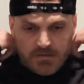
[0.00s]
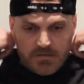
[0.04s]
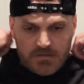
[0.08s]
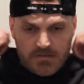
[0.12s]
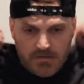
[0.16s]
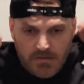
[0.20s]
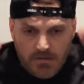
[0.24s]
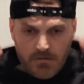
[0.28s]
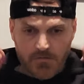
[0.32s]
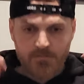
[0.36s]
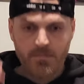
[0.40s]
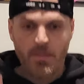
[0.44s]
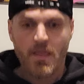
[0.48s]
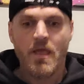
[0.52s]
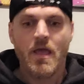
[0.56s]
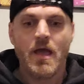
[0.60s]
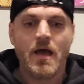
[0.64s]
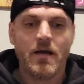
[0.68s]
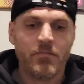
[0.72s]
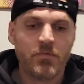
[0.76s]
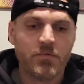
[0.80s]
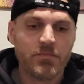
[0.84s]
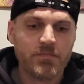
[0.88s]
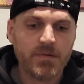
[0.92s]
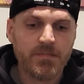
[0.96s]
So
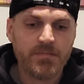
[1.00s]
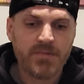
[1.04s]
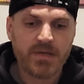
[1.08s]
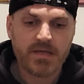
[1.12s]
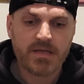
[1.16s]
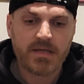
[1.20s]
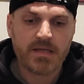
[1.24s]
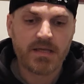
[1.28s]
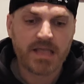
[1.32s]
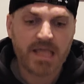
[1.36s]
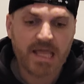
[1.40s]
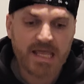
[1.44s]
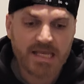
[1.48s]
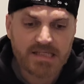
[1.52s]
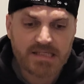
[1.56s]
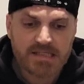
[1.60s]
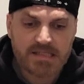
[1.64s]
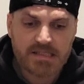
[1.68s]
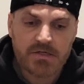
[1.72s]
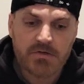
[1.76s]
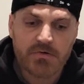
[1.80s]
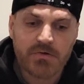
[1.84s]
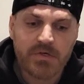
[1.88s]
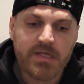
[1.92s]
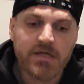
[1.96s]
I'm going to be picking
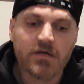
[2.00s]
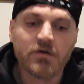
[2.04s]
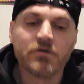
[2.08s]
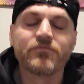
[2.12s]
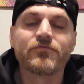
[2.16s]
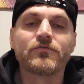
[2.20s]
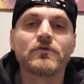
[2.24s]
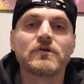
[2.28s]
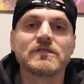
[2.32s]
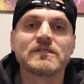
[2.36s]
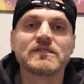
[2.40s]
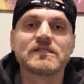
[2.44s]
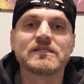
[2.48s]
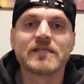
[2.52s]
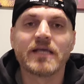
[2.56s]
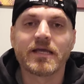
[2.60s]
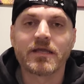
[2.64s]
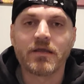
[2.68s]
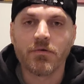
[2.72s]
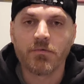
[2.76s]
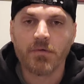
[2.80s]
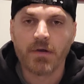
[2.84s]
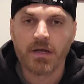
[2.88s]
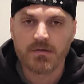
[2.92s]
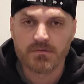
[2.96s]
Casey O'Neill for a
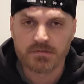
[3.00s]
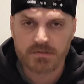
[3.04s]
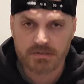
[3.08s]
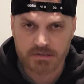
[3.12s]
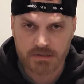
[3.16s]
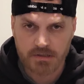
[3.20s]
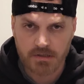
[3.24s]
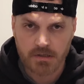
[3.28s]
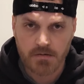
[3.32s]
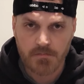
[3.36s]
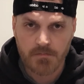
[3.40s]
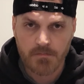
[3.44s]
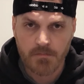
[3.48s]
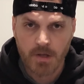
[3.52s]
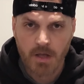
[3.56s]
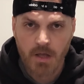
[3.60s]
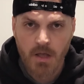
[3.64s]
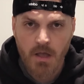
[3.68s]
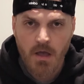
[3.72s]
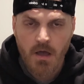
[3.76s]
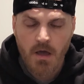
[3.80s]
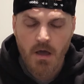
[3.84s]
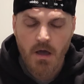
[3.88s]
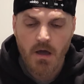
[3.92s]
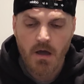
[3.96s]
second round sub.
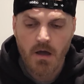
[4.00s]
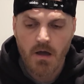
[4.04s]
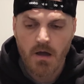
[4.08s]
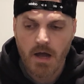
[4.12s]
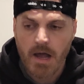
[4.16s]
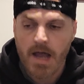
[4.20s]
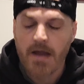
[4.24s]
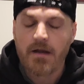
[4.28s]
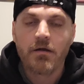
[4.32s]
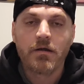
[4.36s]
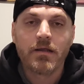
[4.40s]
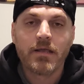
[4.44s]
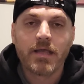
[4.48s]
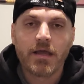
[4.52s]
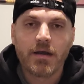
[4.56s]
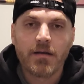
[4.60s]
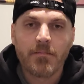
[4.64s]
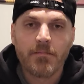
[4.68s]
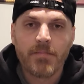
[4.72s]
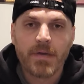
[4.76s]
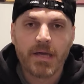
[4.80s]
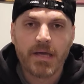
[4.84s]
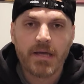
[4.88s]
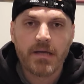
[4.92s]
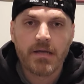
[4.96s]
Uh, I already got a
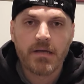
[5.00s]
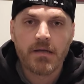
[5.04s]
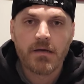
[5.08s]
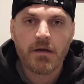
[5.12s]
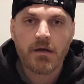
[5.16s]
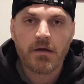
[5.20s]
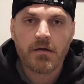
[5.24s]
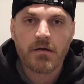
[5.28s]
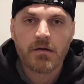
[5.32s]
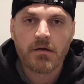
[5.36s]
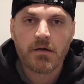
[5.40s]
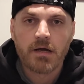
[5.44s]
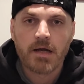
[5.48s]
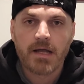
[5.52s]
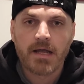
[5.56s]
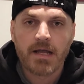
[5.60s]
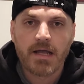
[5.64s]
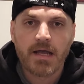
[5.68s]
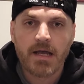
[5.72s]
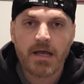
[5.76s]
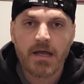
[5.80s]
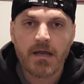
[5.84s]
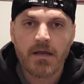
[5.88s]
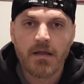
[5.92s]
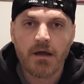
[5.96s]
bet in on her. I
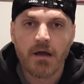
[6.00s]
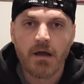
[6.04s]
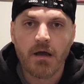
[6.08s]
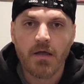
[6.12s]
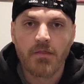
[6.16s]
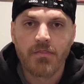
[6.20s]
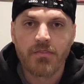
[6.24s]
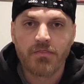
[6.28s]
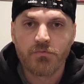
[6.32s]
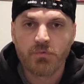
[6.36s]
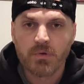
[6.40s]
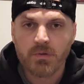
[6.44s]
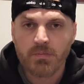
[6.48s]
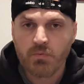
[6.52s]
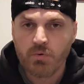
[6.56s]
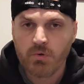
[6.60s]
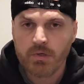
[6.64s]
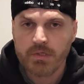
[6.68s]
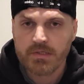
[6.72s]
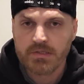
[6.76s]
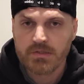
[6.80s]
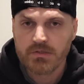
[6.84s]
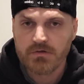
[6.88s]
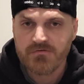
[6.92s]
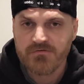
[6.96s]
got uh,
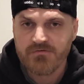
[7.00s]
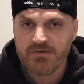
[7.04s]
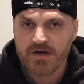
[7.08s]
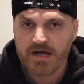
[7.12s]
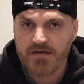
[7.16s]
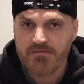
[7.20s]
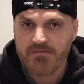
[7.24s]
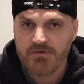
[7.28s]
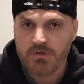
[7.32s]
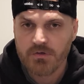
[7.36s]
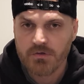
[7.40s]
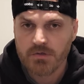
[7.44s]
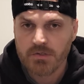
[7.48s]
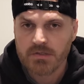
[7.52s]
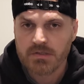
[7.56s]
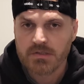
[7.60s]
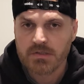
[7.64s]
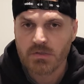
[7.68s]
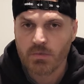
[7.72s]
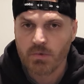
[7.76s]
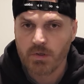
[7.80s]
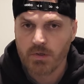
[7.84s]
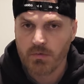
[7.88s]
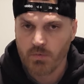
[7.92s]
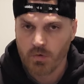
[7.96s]
3.25 units
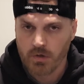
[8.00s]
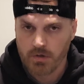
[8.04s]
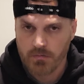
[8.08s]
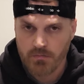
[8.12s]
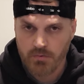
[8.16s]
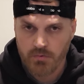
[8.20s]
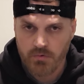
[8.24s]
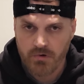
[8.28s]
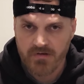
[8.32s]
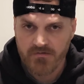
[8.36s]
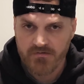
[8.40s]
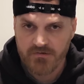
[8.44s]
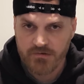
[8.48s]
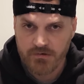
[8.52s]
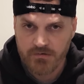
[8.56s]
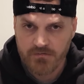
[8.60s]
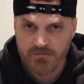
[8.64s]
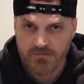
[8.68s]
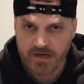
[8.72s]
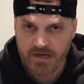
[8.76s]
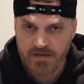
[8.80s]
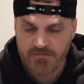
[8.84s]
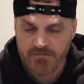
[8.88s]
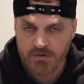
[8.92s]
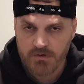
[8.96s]
to win
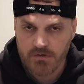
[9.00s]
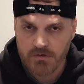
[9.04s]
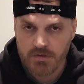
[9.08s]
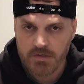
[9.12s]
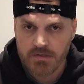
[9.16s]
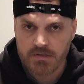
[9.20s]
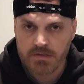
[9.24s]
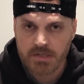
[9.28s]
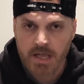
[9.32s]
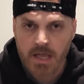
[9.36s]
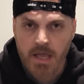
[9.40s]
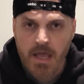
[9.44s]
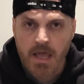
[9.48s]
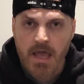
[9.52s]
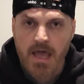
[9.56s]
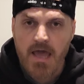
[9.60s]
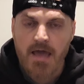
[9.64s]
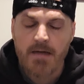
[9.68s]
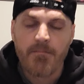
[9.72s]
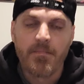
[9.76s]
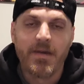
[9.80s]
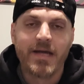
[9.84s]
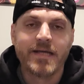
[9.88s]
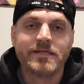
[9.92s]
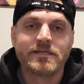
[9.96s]
1.25 units
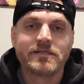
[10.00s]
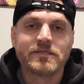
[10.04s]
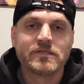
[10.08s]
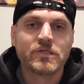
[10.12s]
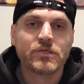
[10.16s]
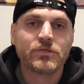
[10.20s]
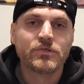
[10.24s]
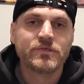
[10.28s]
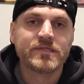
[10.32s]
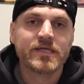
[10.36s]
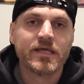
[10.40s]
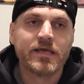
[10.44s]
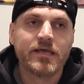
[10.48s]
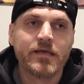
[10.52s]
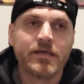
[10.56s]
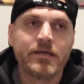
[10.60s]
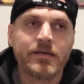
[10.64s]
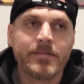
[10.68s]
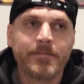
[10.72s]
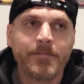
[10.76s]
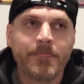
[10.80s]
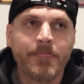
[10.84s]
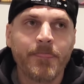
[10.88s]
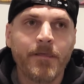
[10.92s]
at minus 210.